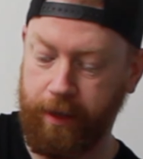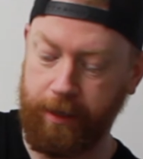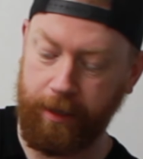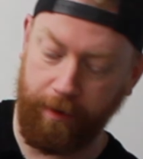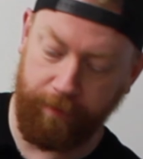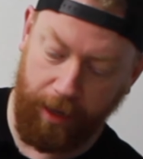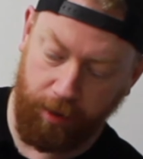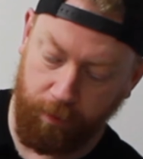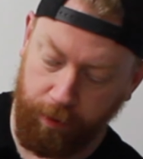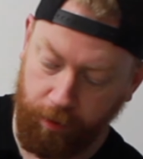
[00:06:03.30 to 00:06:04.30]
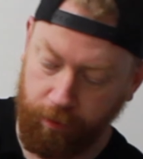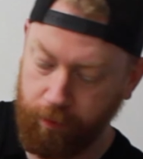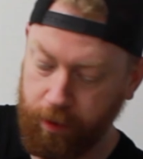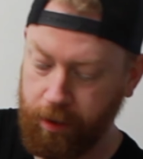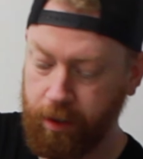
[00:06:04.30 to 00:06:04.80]
in here if you actually want to
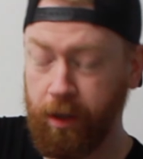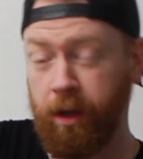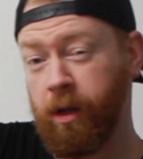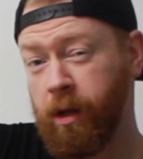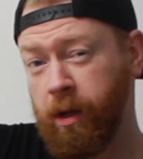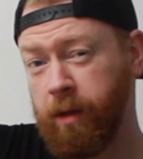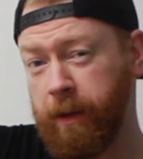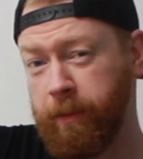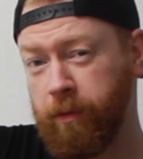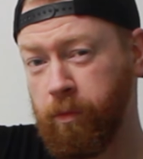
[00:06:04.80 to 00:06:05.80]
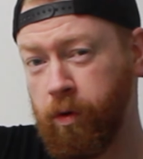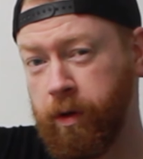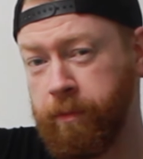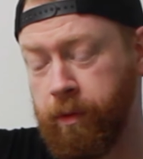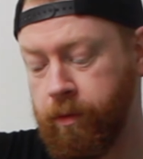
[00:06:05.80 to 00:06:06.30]
store maybe some
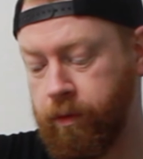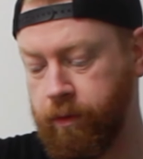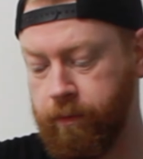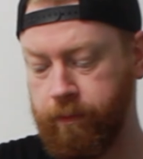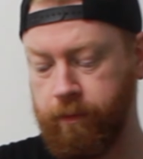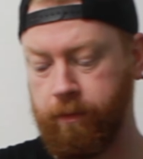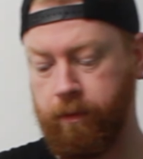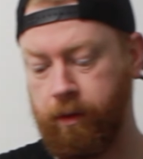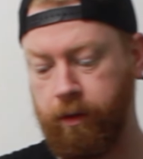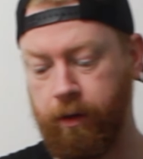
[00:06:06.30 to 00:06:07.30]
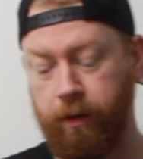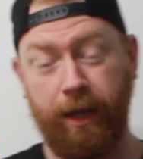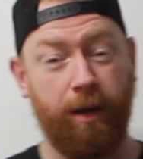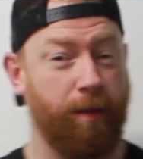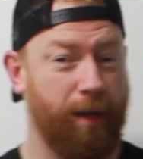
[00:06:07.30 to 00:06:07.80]
walking poles or
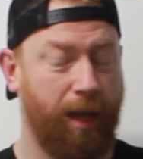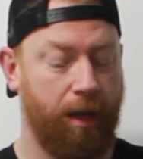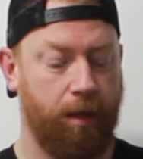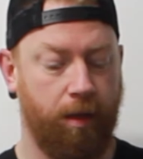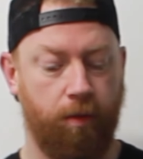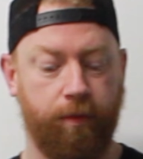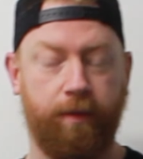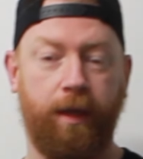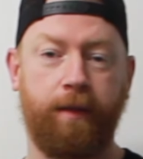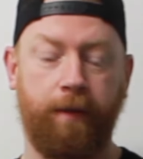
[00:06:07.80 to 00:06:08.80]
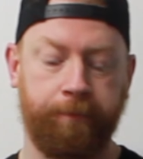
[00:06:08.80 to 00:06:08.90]
any other kit along the side.